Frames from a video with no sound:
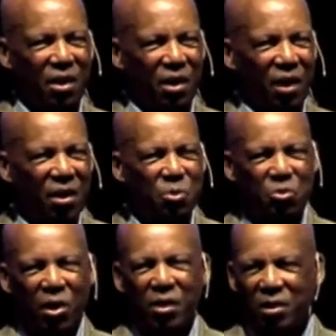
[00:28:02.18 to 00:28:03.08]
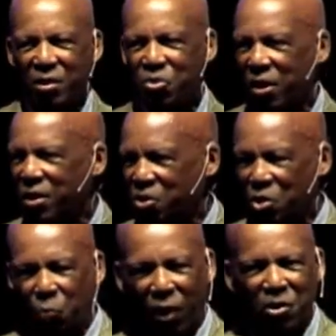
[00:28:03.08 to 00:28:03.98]
understanding that change is
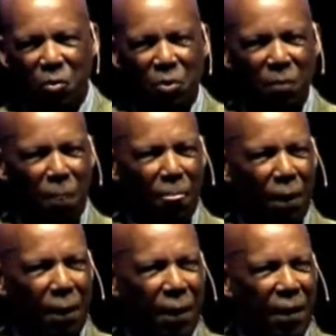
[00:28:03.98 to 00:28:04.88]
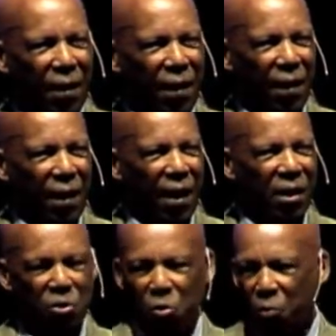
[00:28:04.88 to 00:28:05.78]
possible and
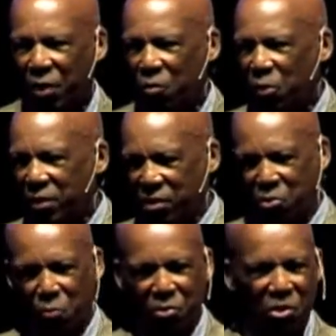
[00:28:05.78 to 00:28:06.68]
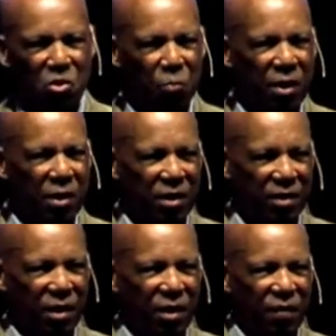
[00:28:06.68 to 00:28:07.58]
you being willing to participate in it
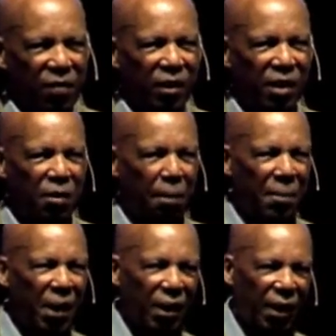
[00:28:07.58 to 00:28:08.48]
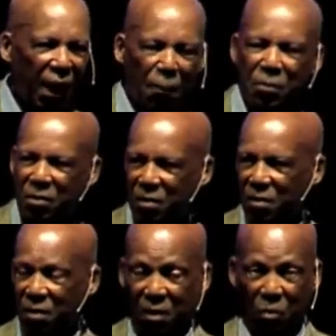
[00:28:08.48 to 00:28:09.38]
that can make happen
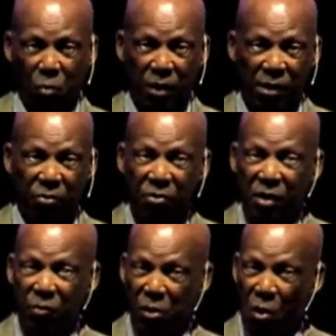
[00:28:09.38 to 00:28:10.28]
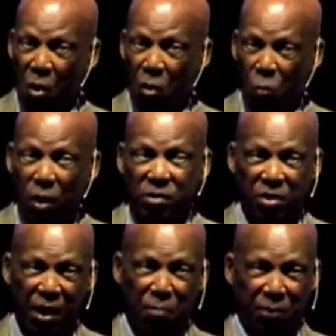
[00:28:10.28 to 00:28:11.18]
what I think we all want to
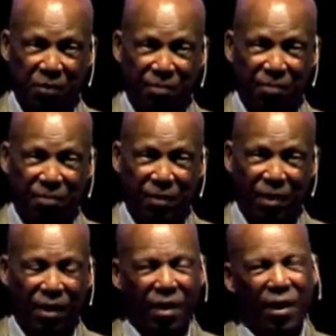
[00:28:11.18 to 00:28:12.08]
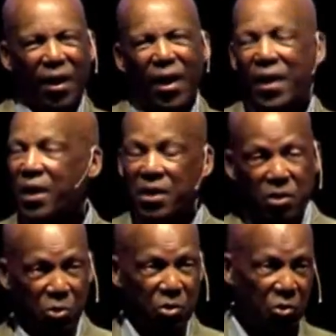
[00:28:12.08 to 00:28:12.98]
happen. And I need
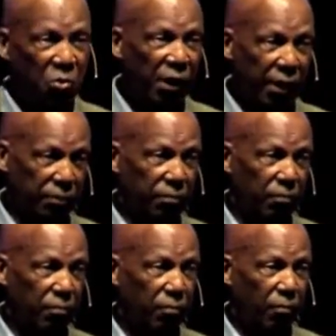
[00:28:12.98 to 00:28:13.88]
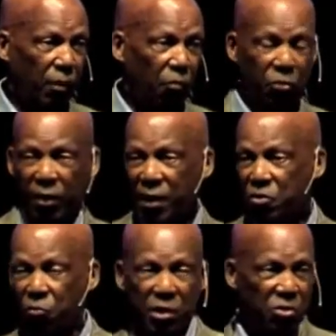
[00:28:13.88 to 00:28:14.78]
you to do that for lots
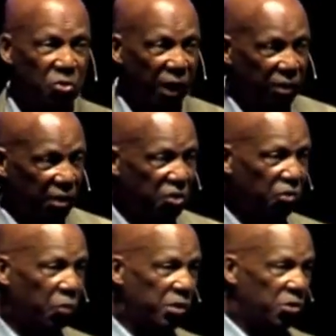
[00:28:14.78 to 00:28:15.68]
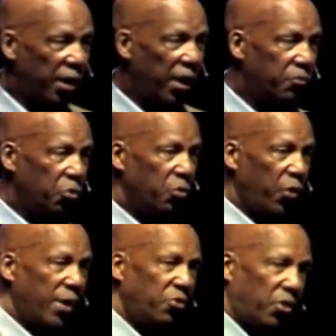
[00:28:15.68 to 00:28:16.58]
of reasons, not the least of which is I have 2
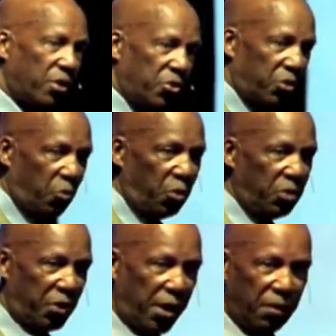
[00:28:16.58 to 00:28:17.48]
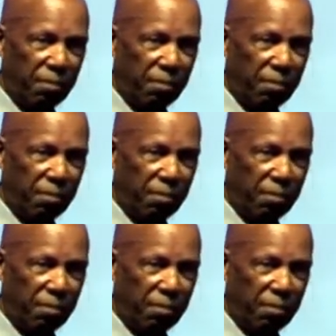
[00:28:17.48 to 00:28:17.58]
grandsons in the world now.